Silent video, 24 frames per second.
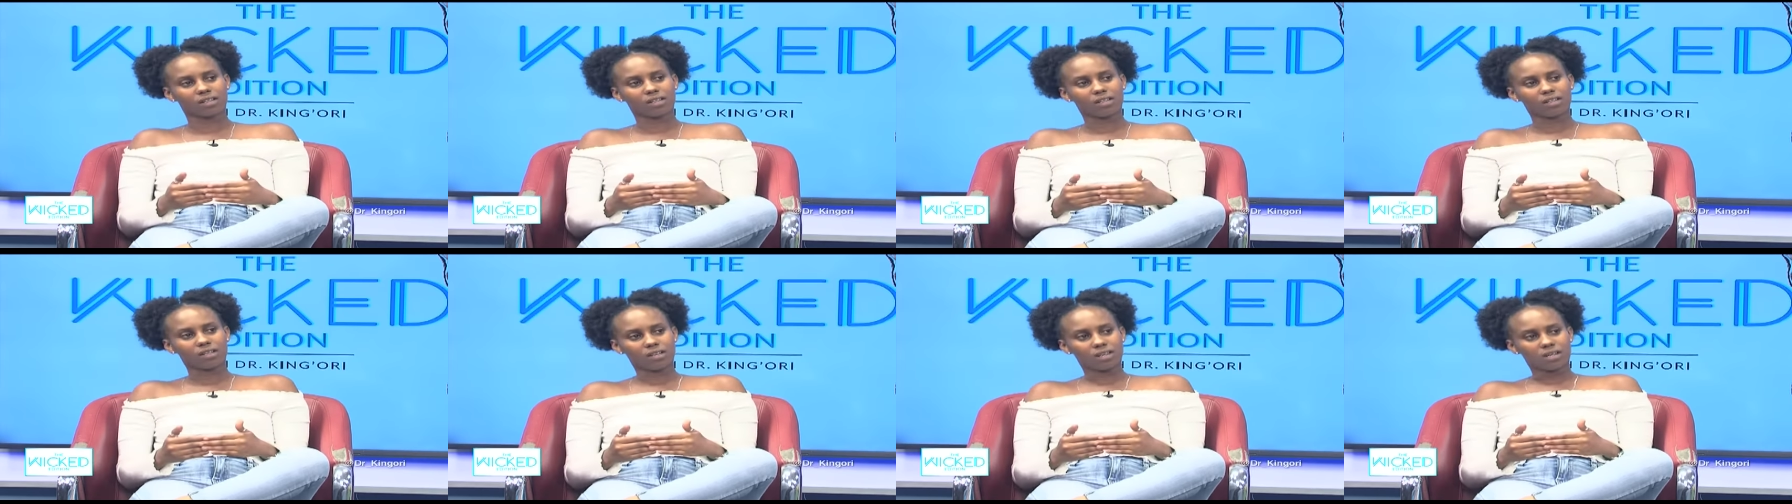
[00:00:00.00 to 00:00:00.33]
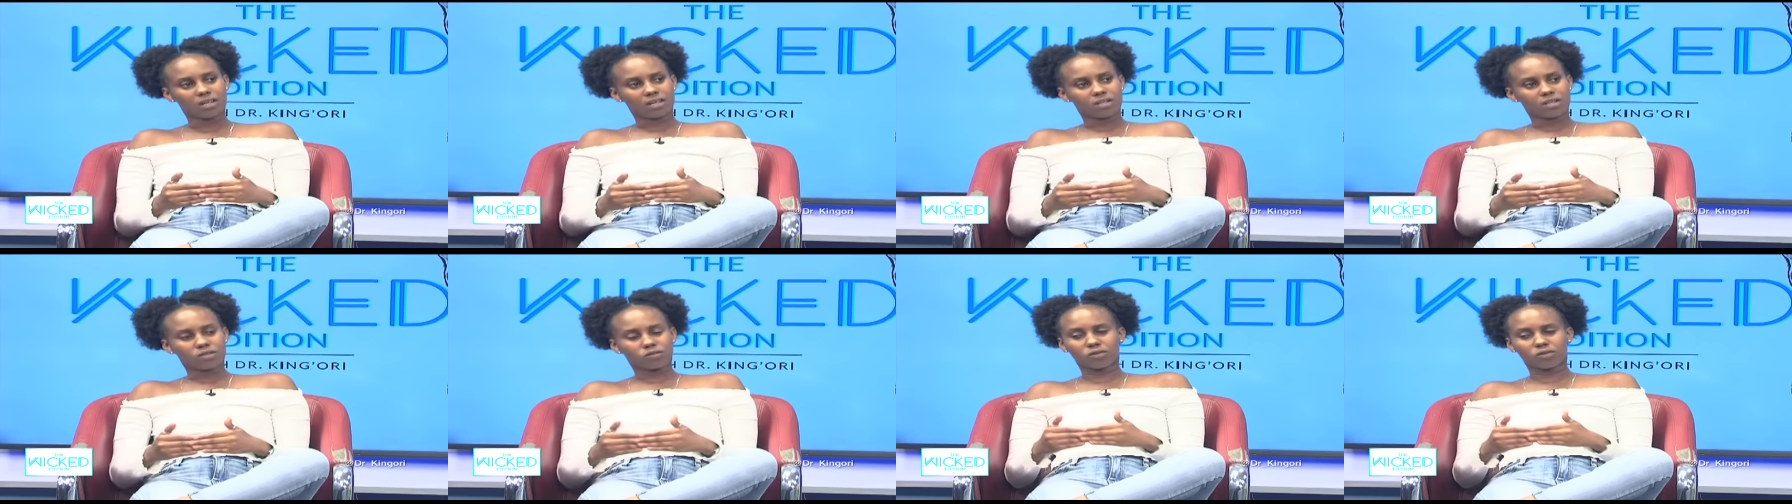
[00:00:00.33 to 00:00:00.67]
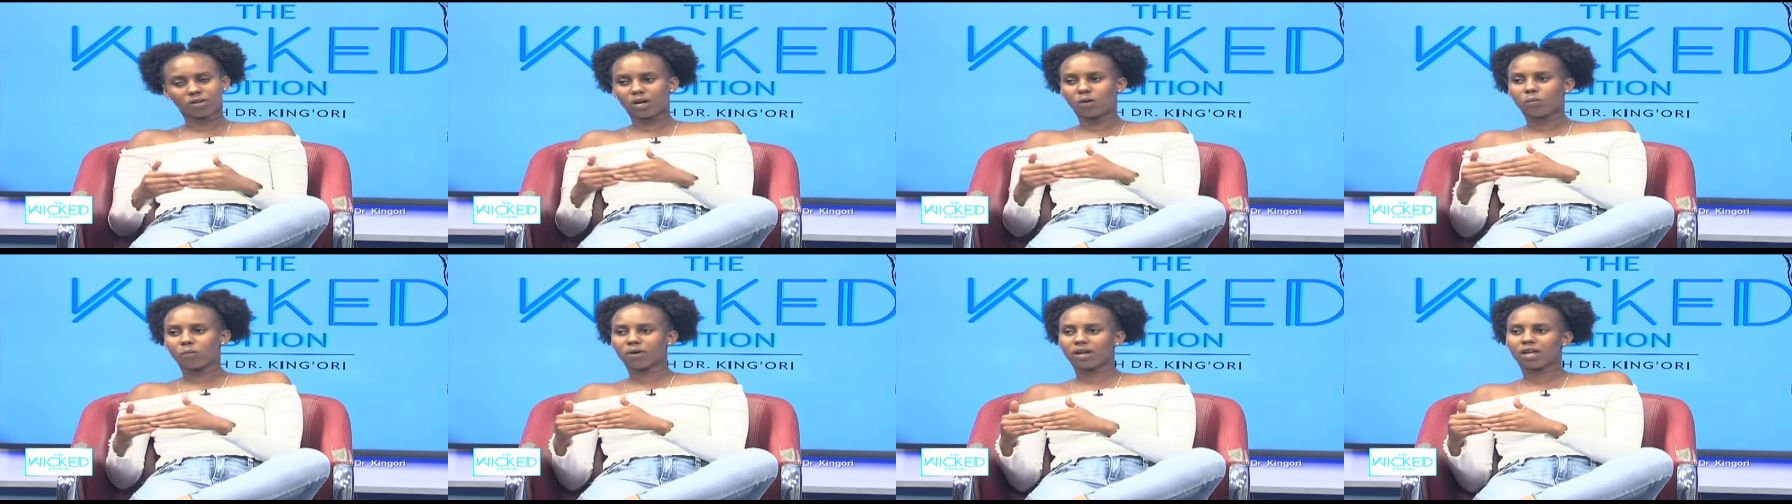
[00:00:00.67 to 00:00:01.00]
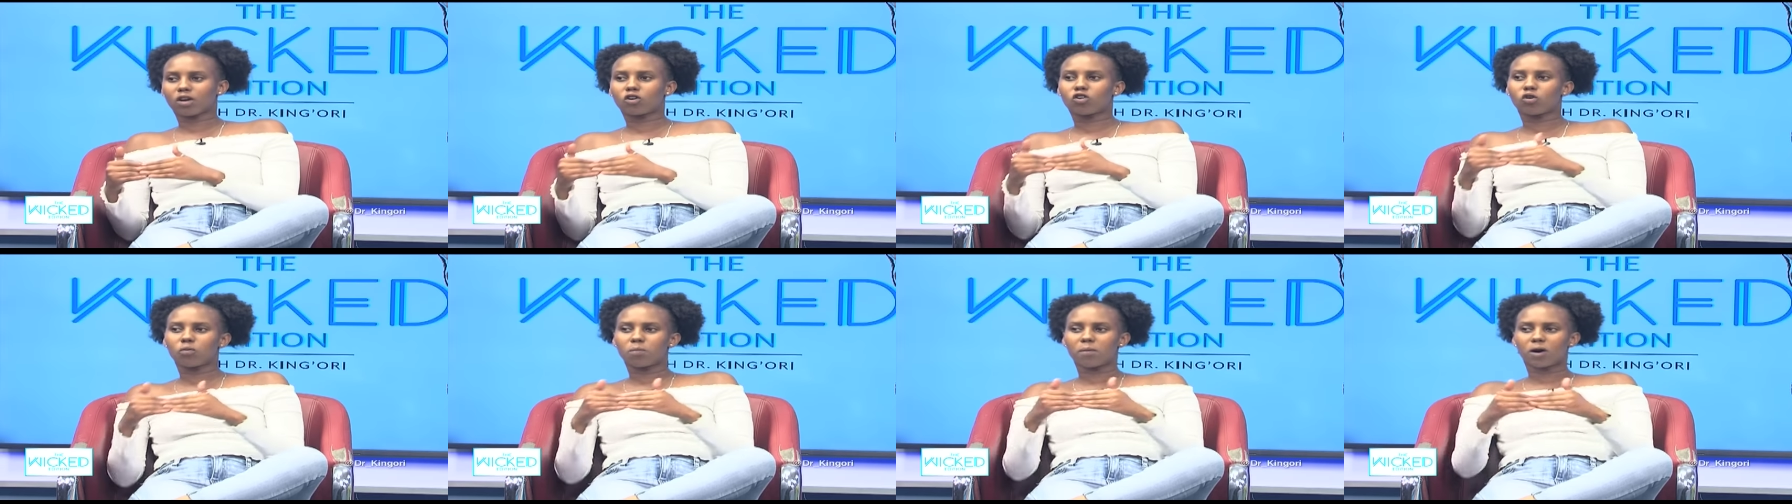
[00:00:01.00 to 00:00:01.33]
Okay. So now when I
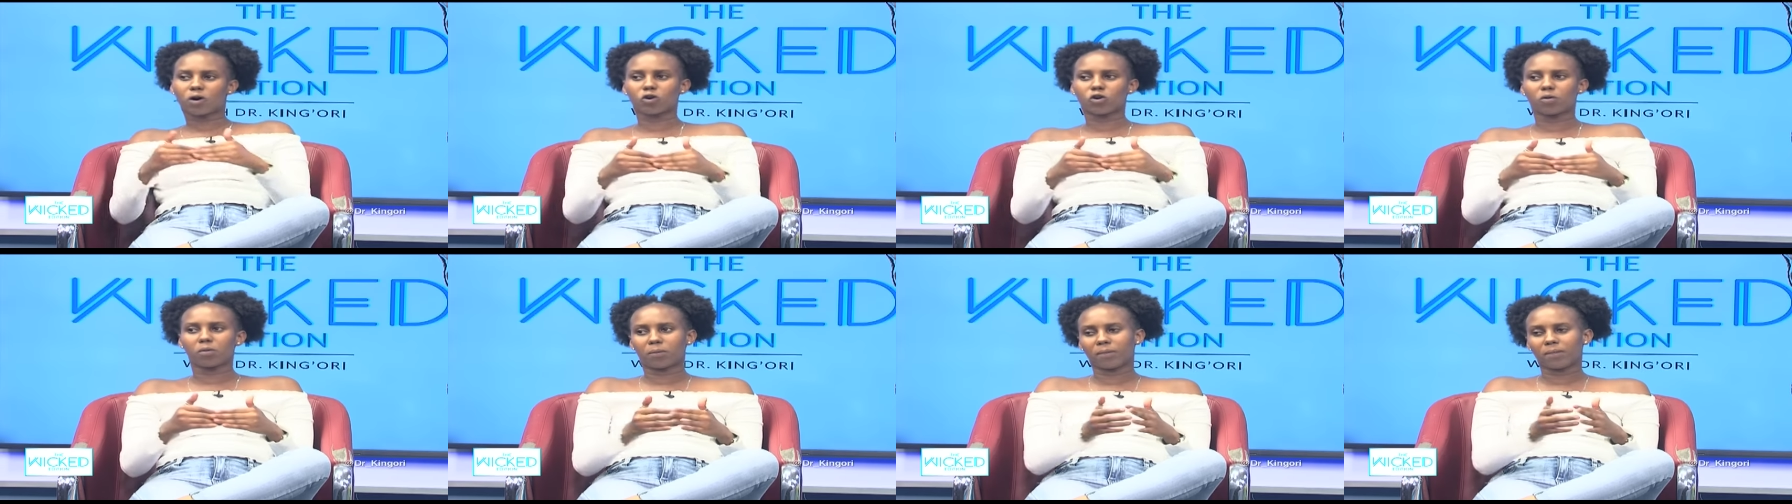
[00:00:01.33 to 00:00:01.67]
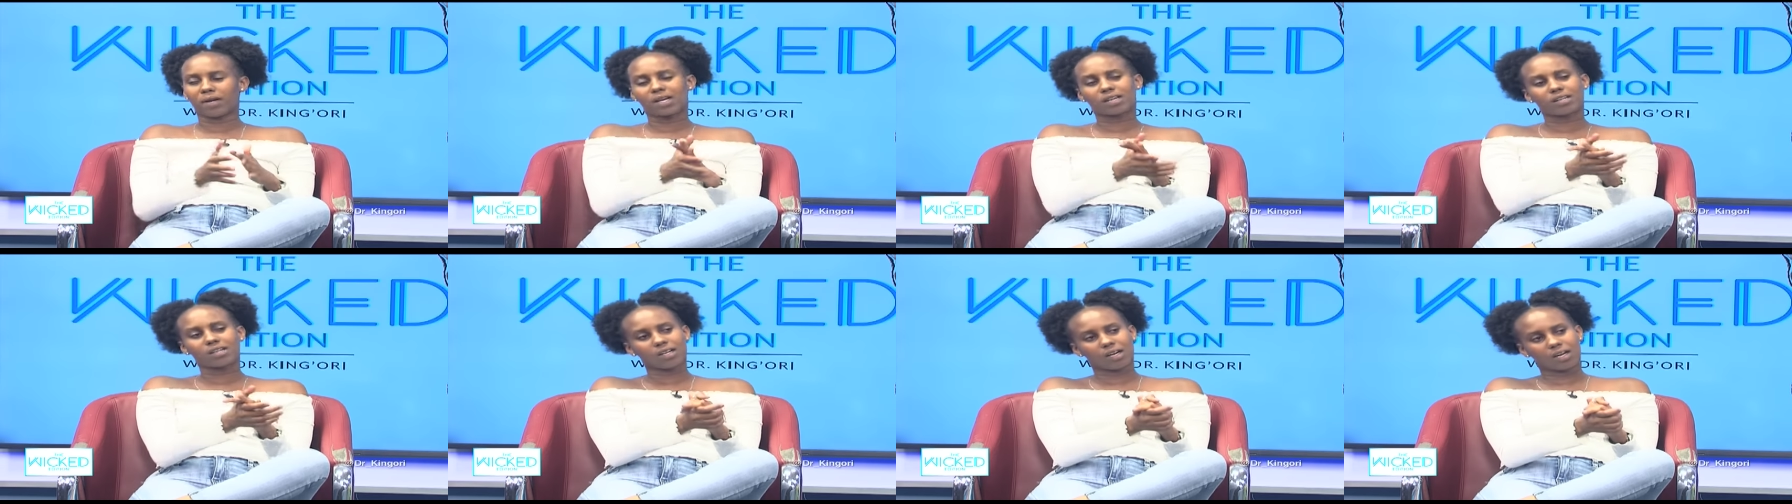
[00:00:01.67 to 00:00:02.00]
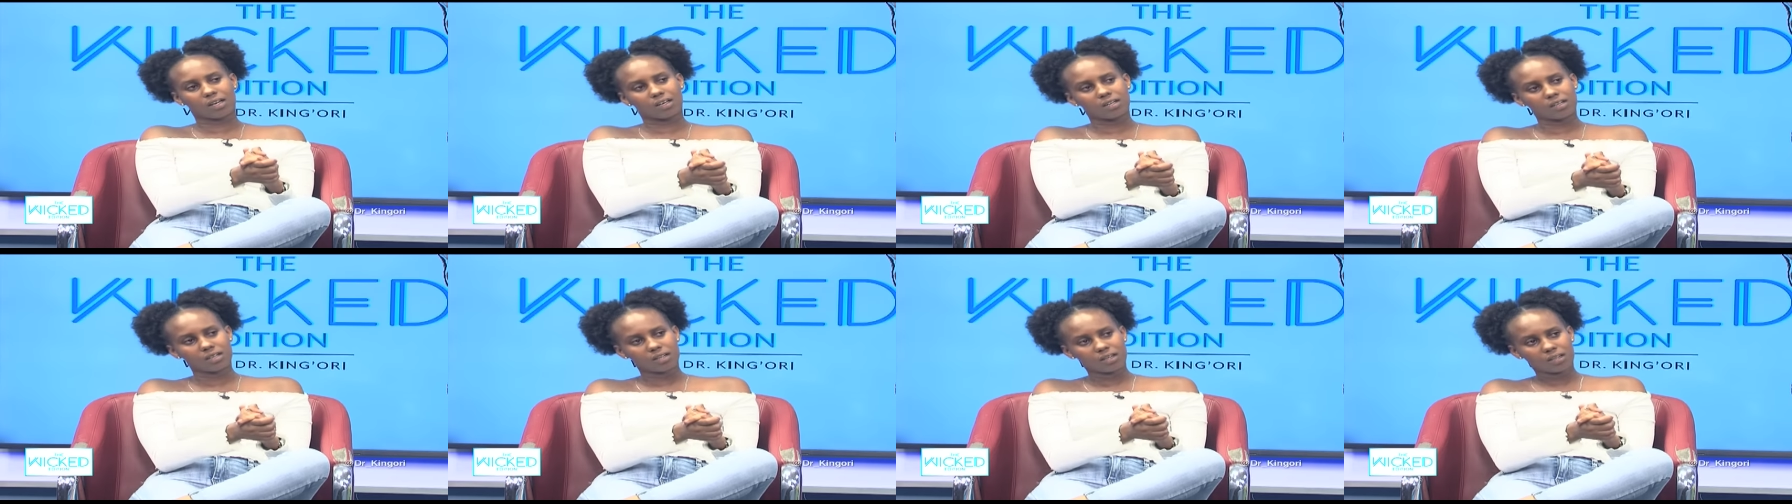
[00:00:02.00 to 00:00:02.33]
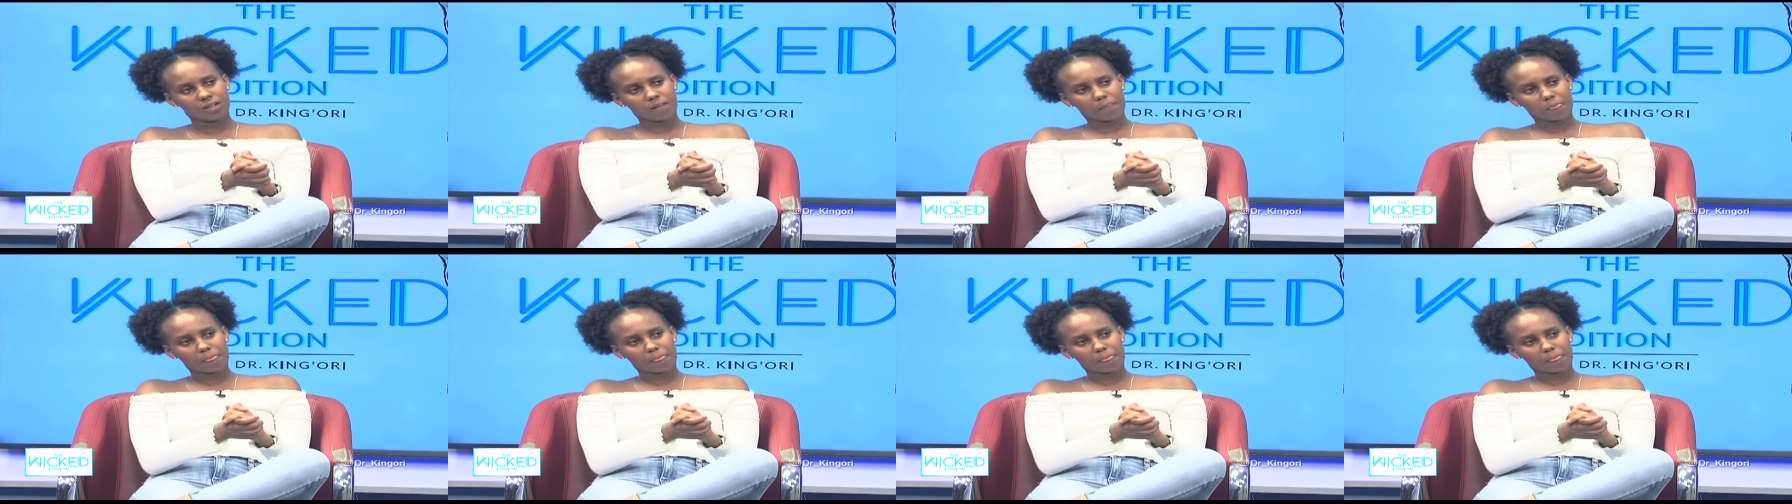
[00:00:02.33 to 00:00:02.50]
go back home, I'm like, Dad,